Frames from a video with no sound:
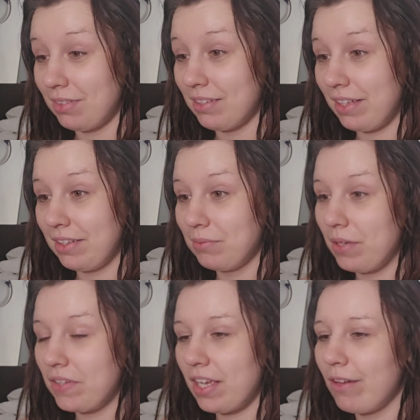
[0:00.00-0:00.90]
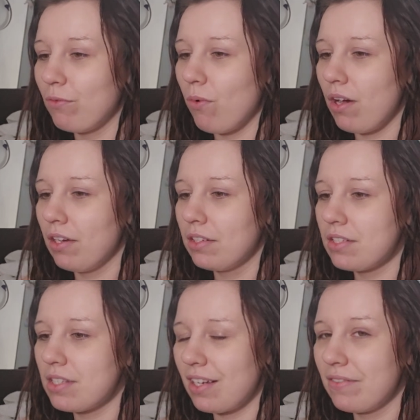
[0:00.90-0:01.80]
Okay, we have a King of
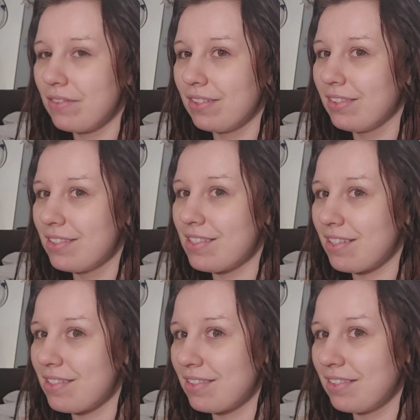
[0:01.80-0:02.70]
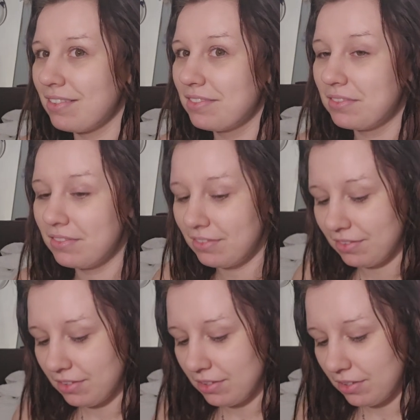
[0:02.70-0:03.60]
Wands. It's kind of disgusting.
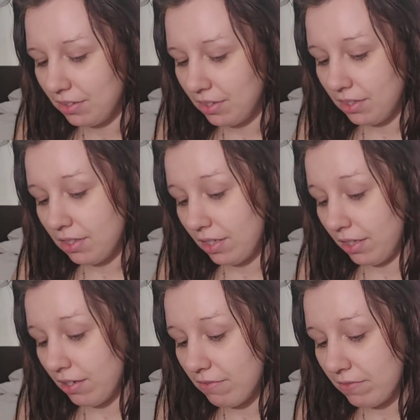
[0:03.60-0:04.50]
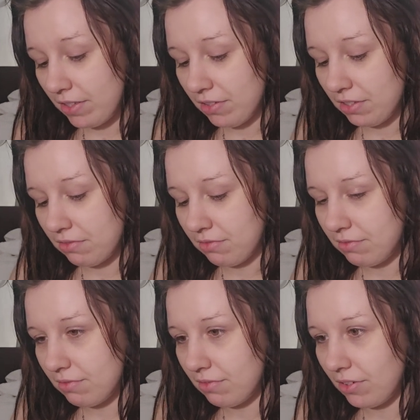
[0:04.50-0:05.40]
Click off the video then.
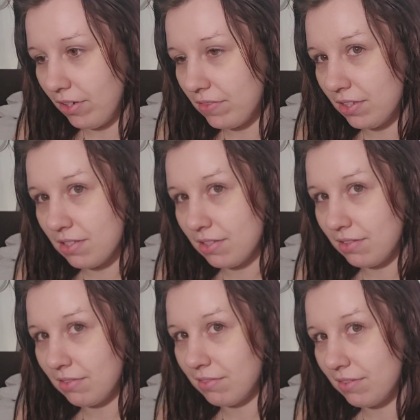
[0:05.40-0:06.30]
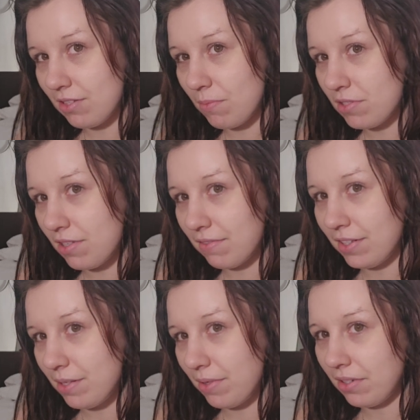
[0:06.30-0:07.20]
You don't have to listen. It's almost over
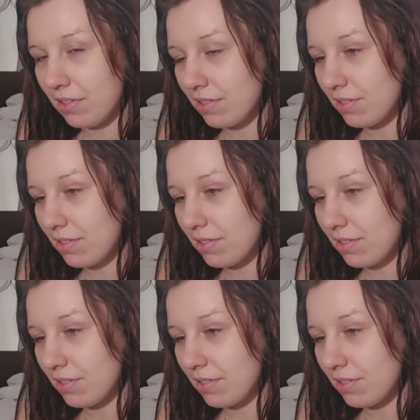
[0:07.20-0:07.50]
anyways.